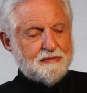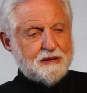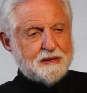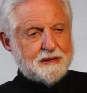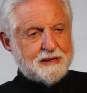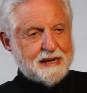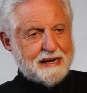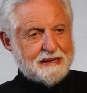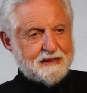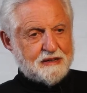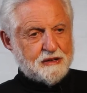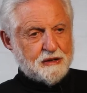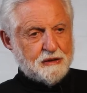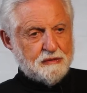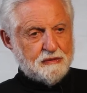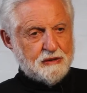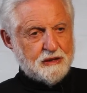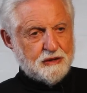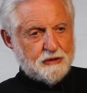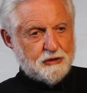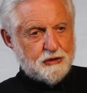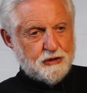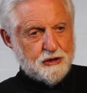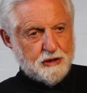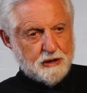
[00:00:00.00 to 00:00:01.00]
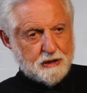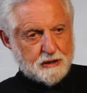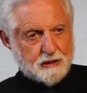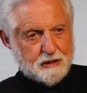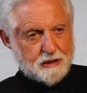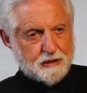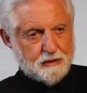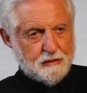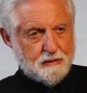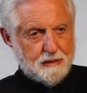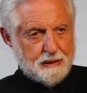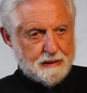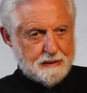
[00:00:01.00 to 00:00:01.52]
a century of research
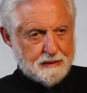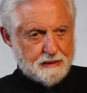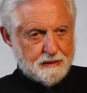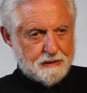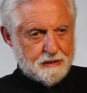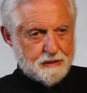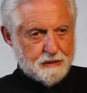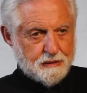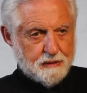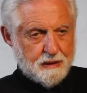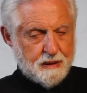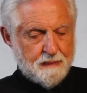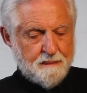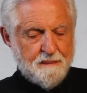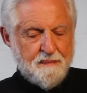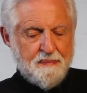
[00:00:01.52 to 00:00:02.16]
to literature,